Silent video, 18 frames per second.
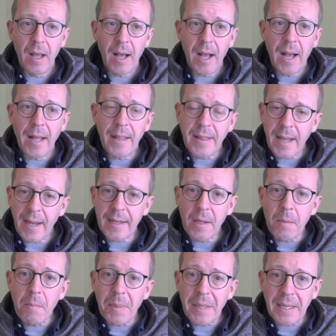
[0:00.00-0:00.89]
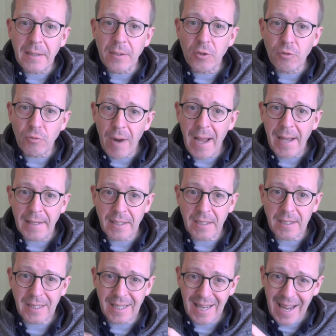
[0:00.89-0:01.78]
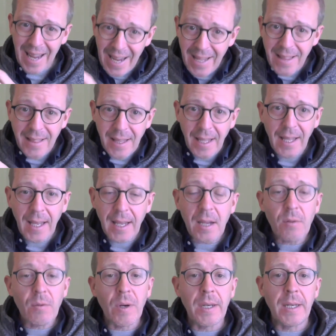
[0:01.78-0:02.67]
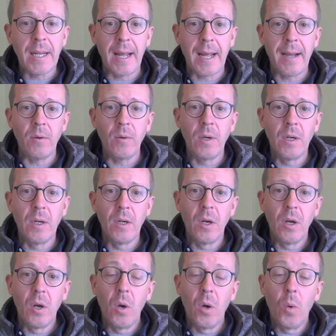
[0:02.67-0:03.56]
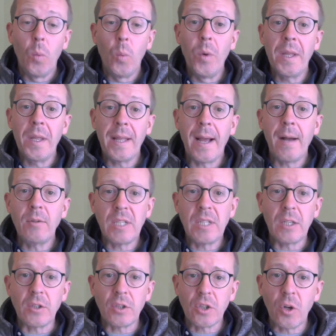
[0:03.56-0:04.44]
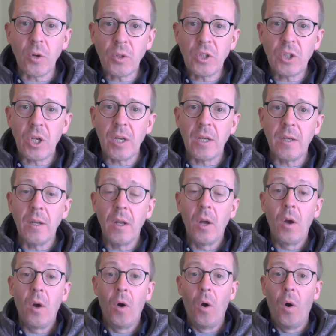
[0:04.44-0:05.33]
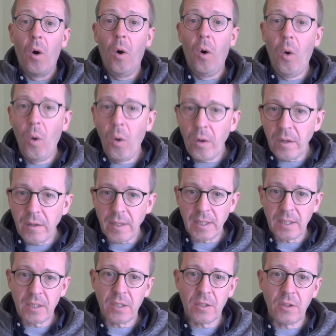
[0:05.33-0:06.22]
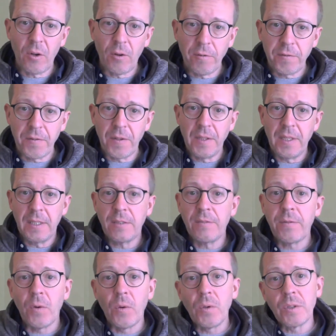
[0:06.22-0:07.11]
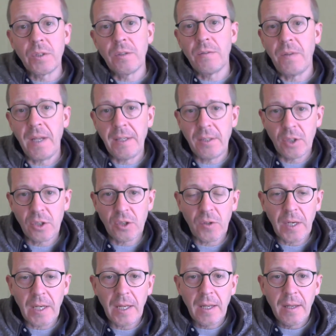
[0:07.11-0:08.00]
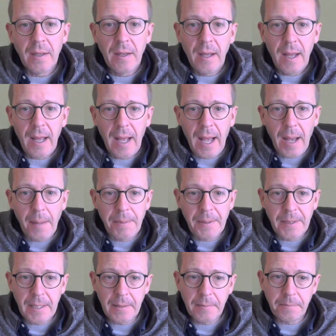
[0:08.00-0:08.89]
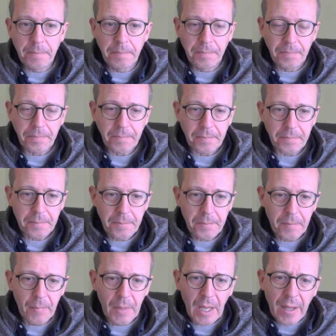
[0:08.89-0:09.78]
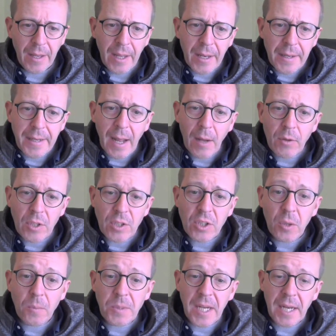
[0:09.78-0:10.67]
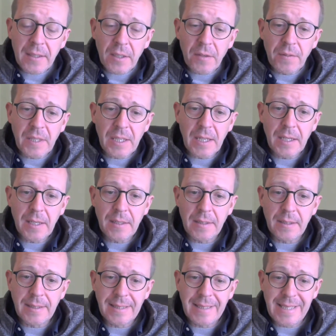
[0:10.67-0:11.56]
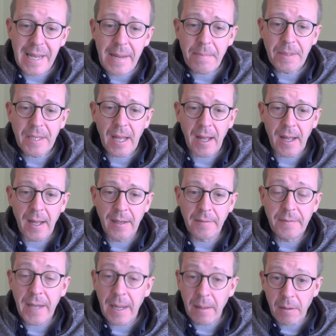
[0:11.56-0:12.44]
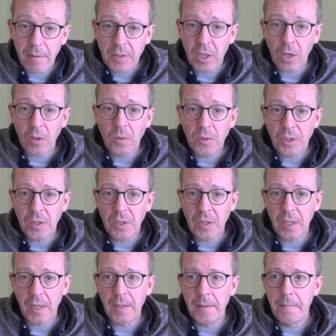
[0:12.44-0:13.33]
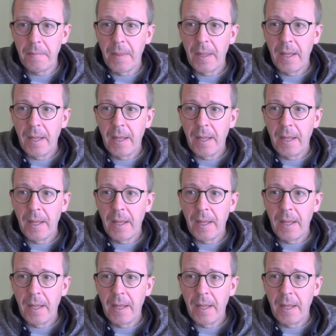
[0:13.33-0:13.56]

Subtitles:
And that can be addressed in the here and now without it touching all of this stuff and this force of history happening. Now, the subject of the deep dive, now I've told you that